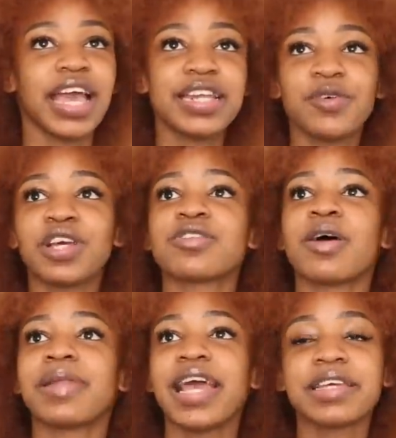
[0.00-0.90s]
Anyway,
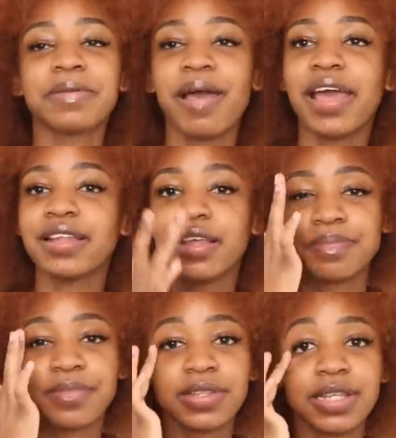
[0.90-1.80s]
so I'm lying in bed,
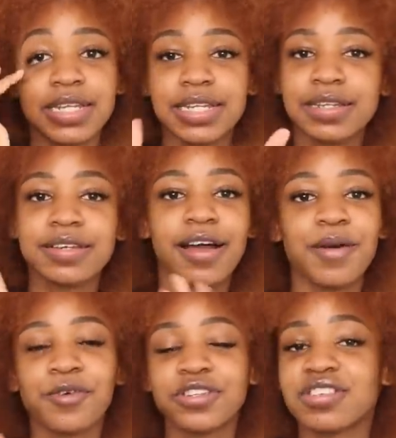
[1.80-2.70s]

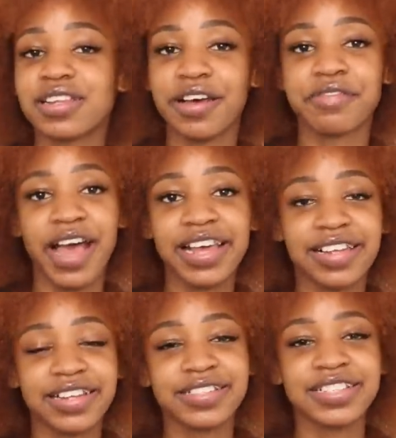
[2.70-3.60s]
I'm watching Love
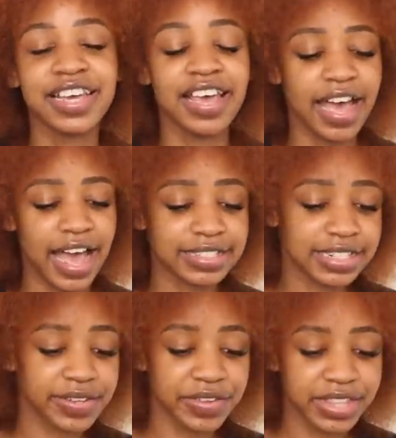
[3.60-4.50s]
Island.
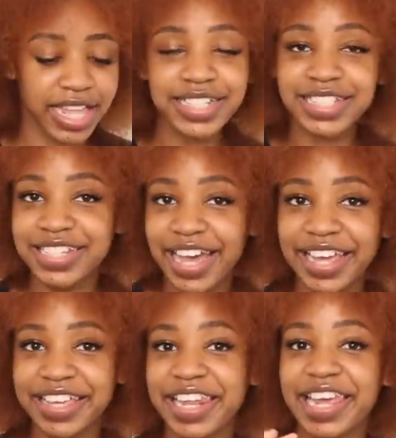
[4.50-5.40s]
At eleven thirty,
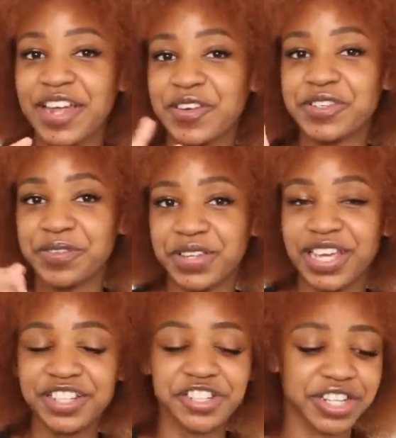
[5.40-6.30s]
I hear like a
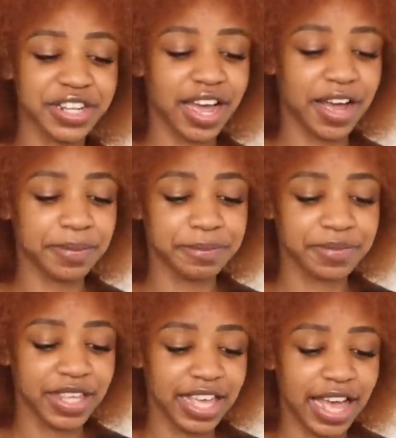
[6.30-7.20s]
notification.
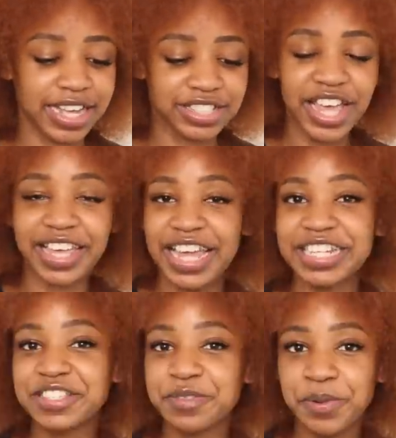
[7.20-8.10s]
Um, I check
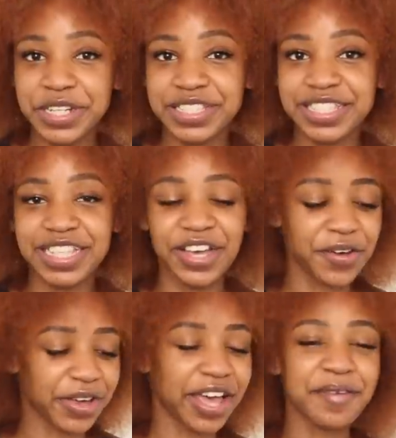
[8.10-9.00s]
and it's Spritz.
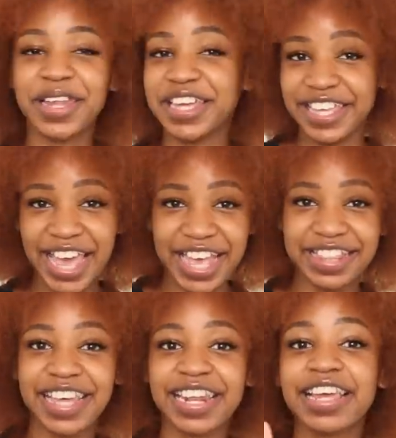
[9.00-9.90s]
Okay, I'm like,
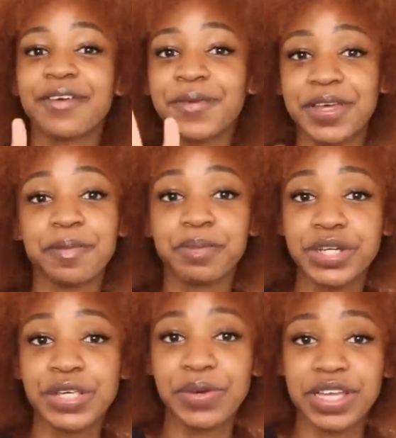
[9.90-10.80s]
yay. They're like, we can
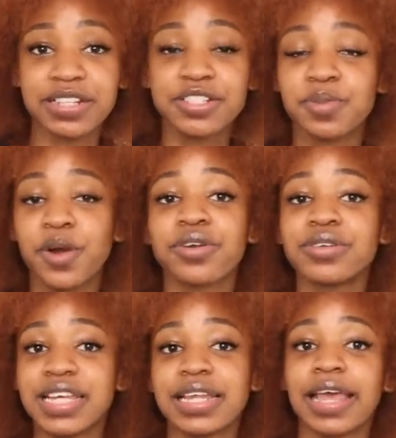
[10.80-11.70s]
book you in
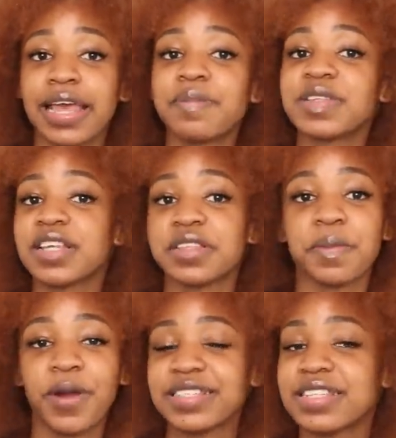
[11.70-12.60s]
tomorrow, ten A M These are
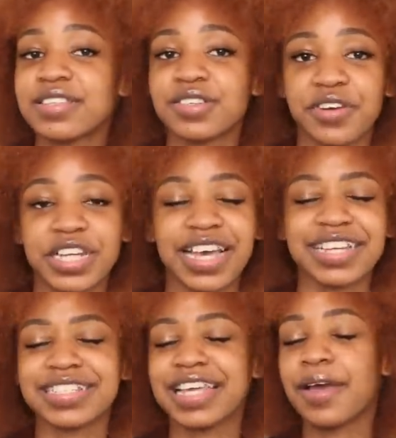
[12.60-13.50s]
the prices. Great.
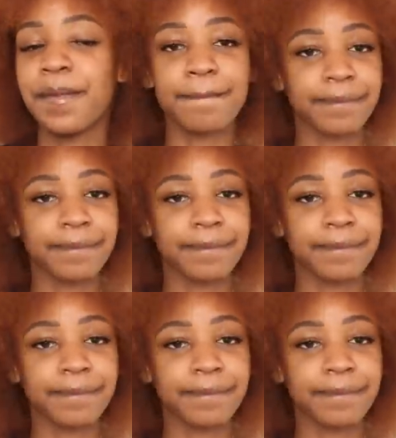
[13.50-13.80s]
I said,